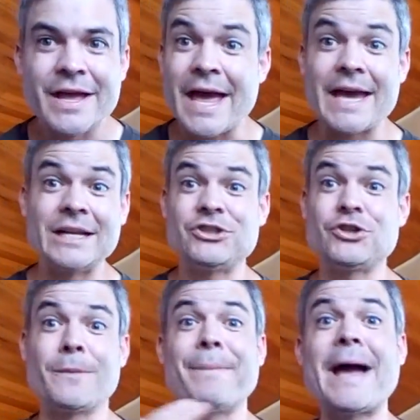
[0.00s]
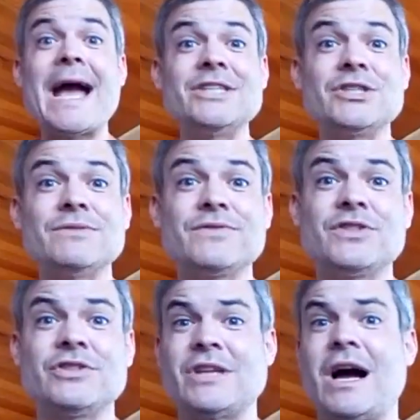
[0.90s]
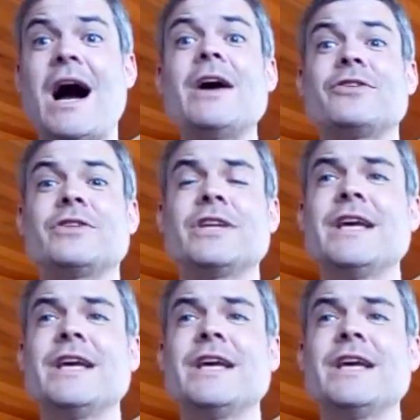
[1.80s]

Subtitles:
And it's your badge of just honor.